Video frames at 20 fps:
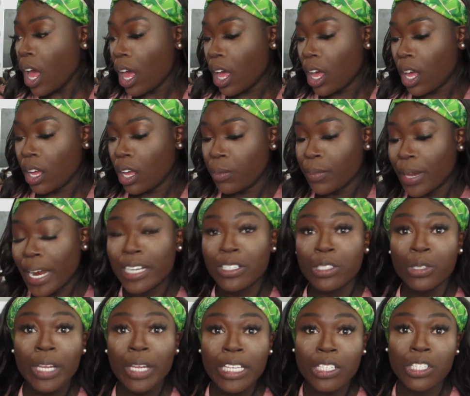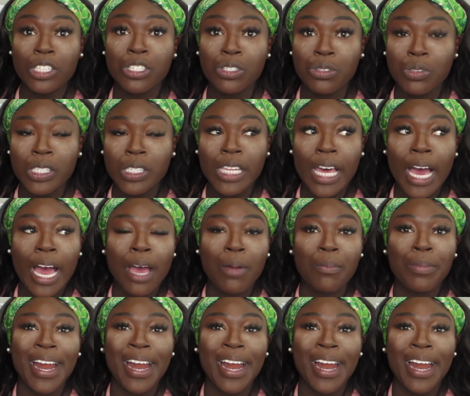and I do like to use that,